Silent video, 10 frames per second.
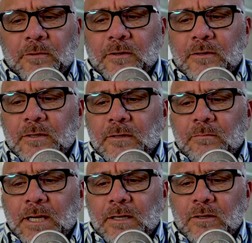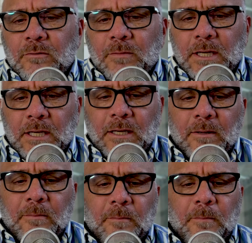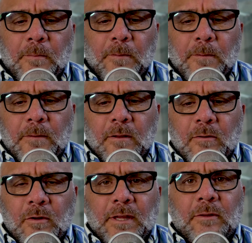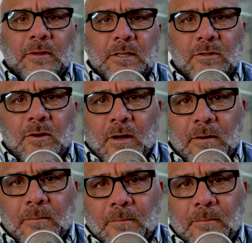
person might you be without this thought?